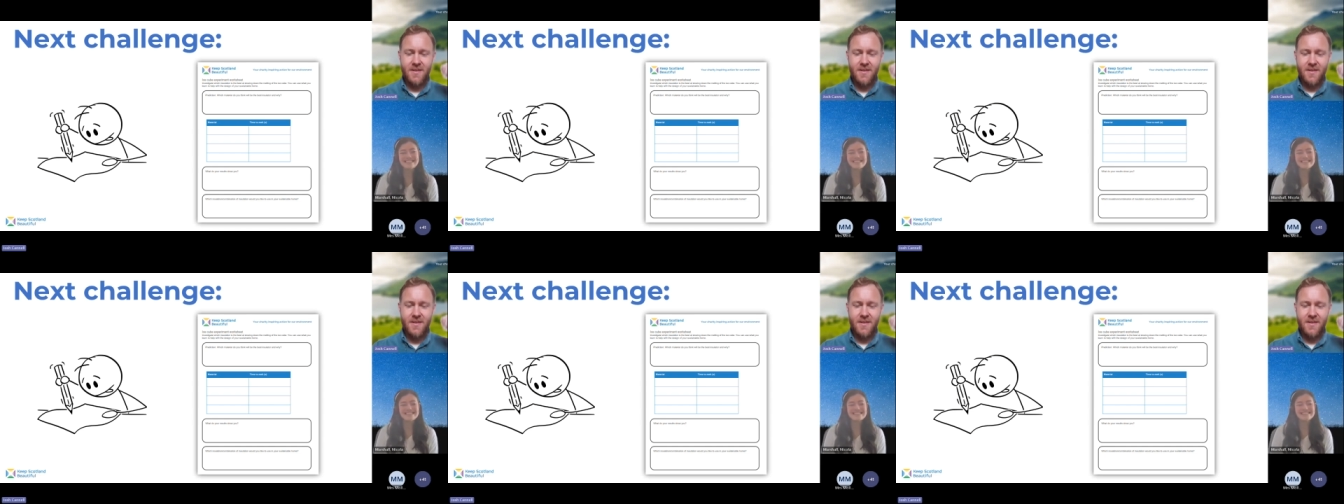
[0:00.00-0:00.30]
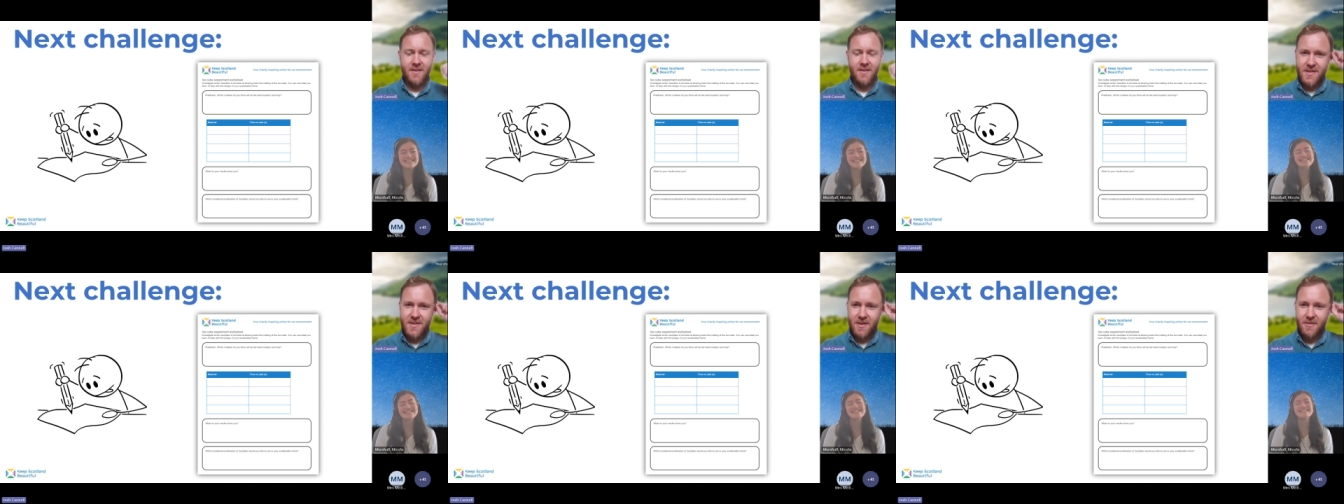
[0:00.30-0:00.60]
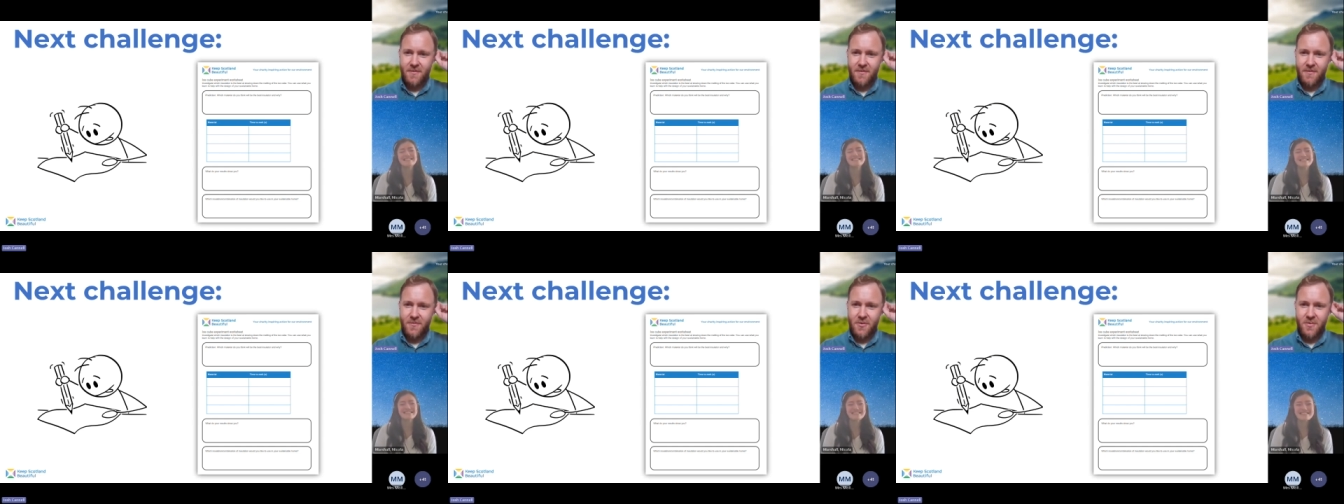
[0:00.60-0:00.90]
It, it was so
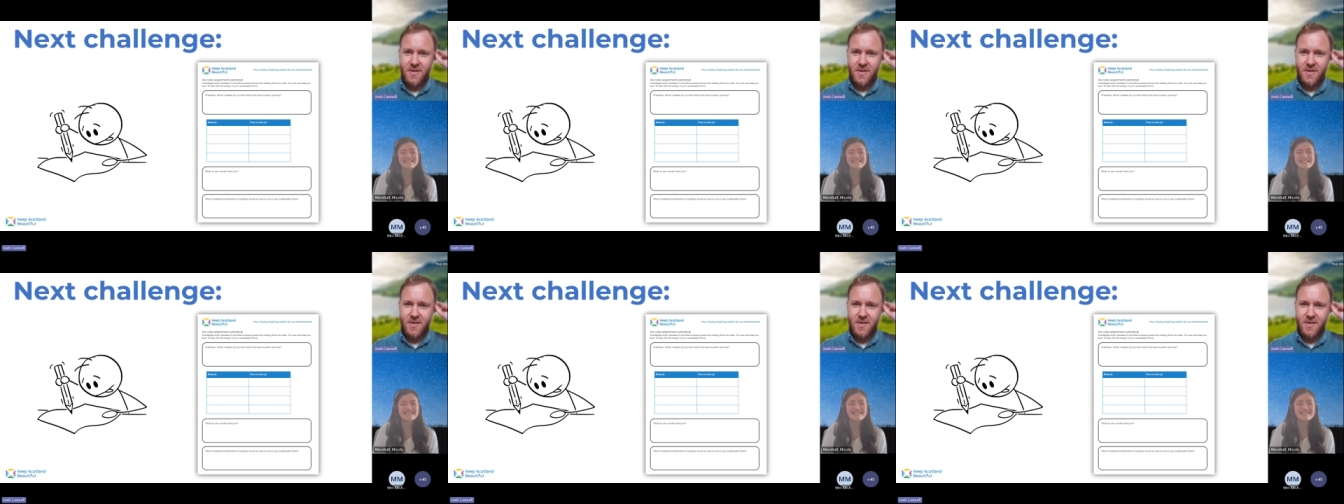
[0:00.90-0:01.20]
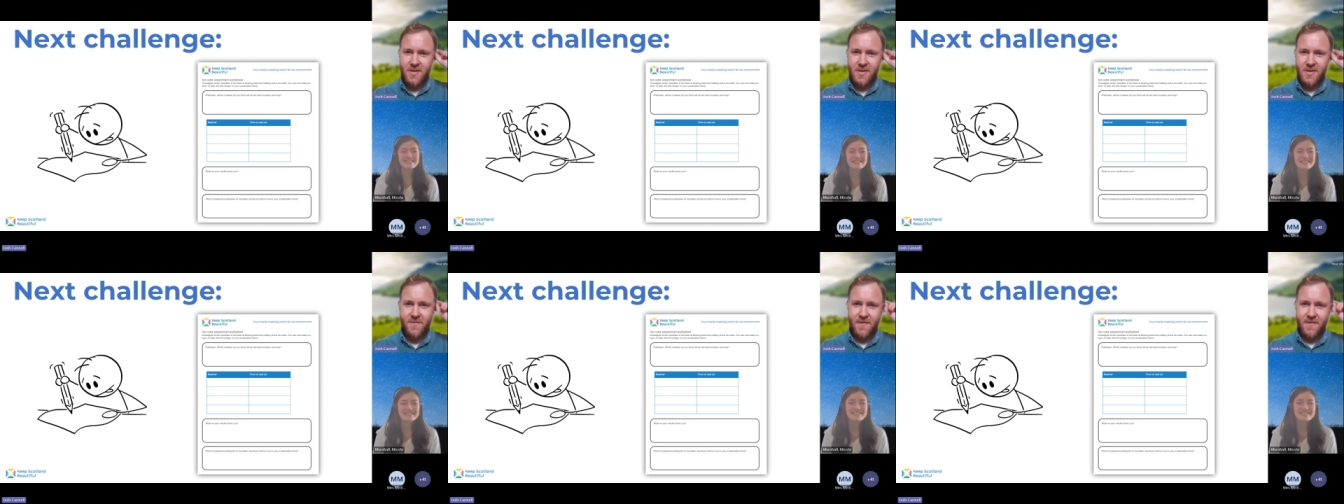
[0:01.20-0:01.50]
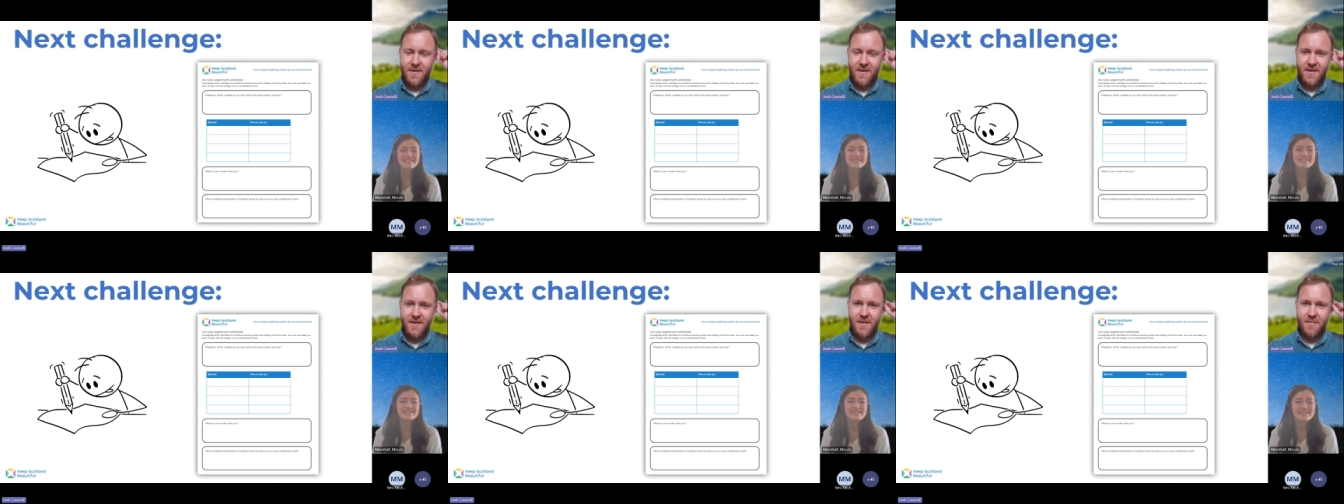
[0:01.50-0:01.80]
informative
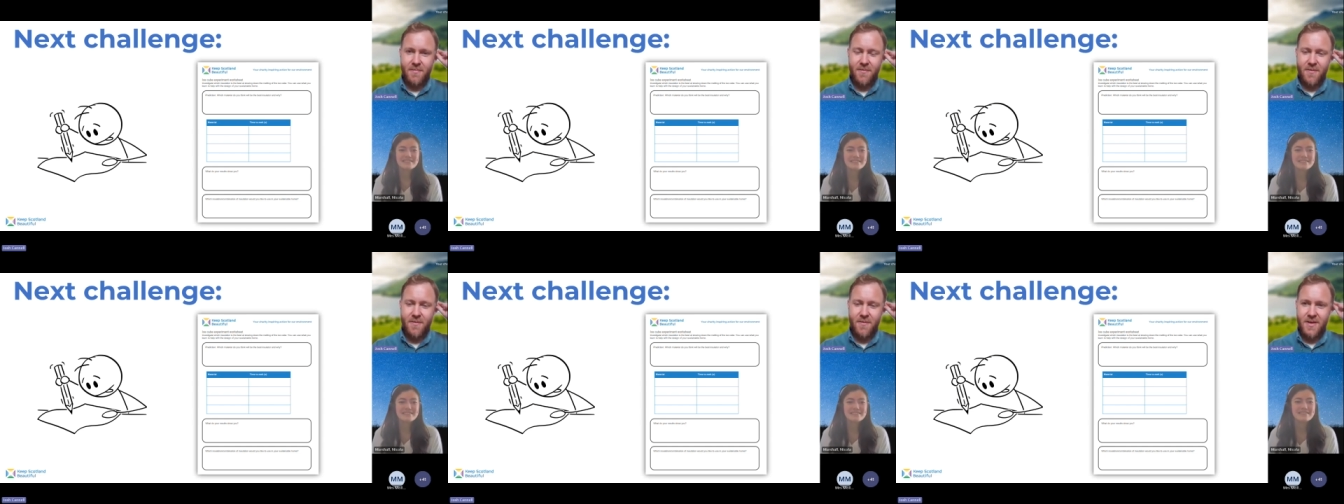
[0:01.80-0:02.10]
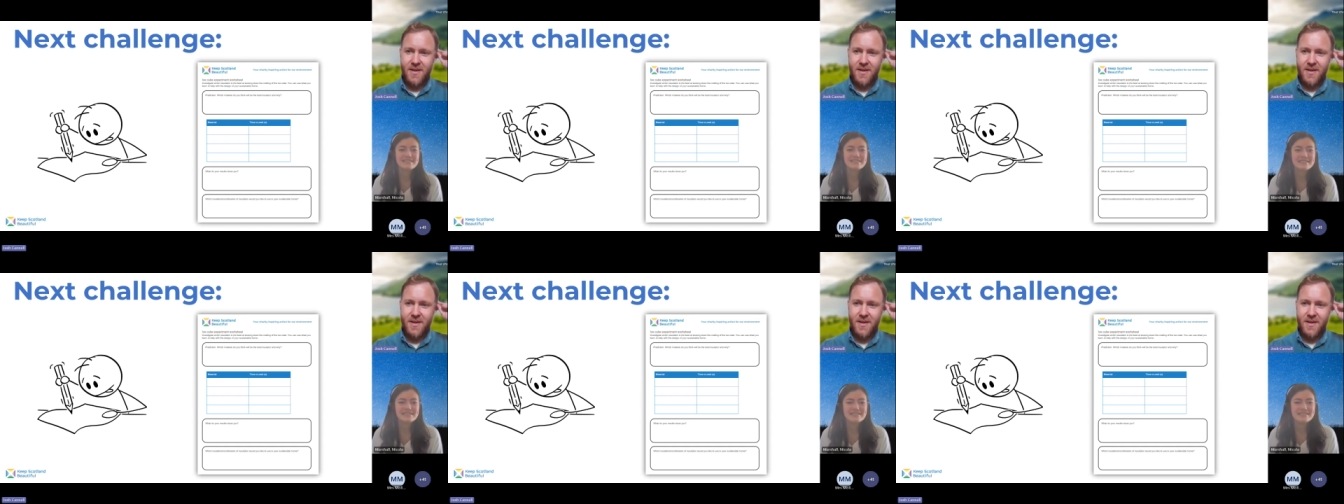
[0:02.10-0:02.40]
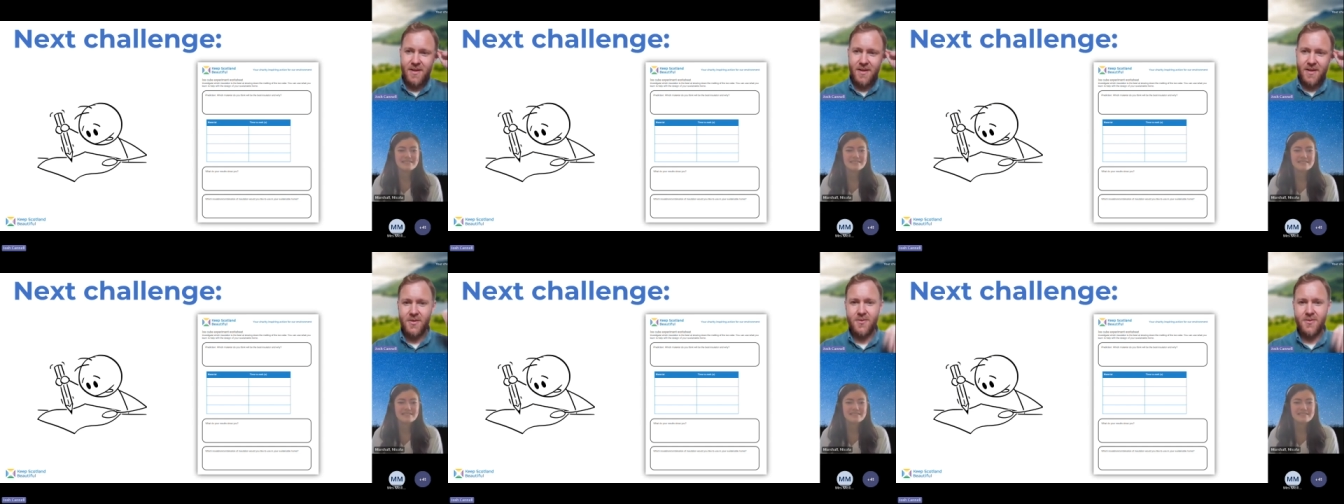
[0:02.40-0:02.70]
um, for me, and
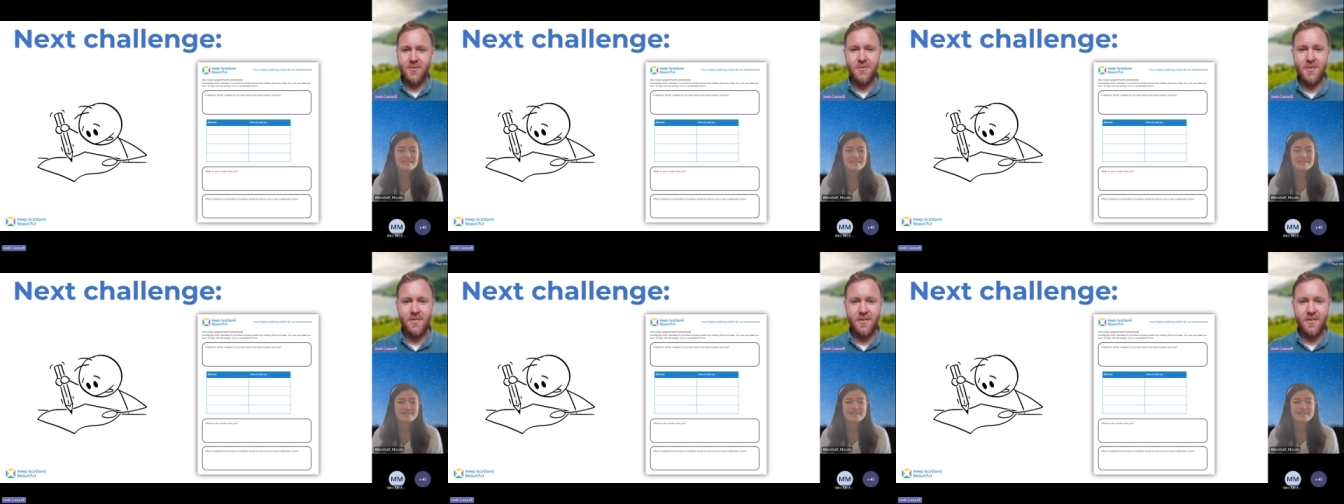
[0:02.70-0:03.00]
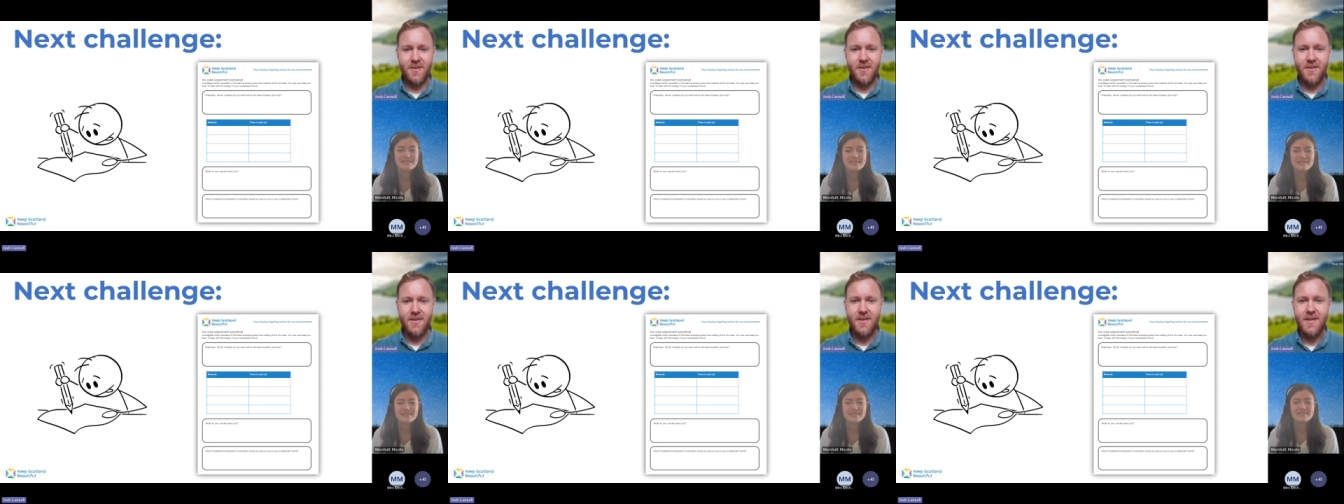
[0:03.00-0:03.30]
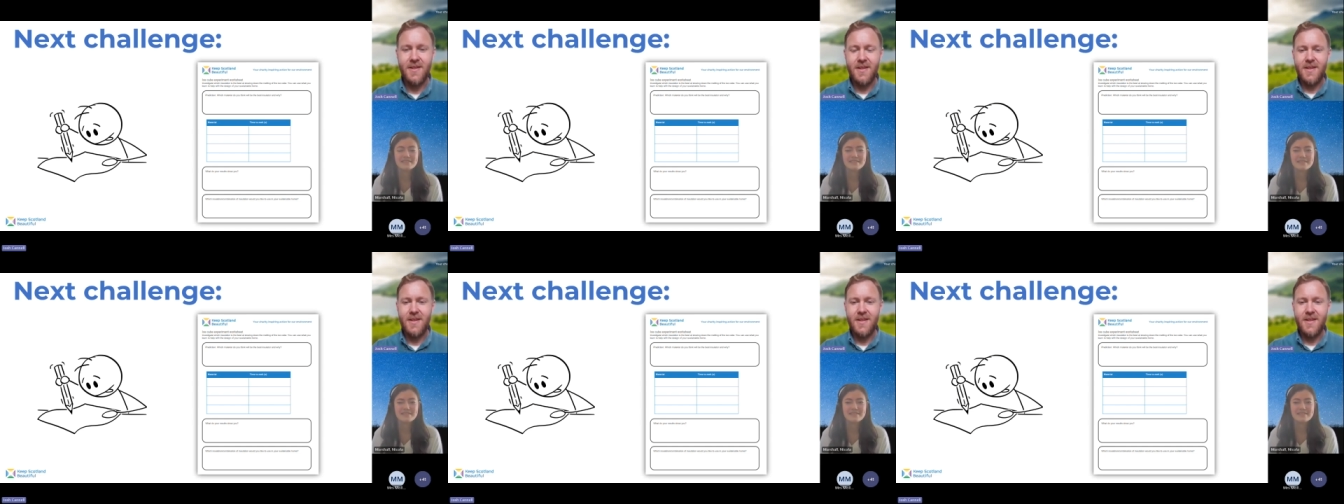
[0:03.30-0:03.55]
I'm sure all of our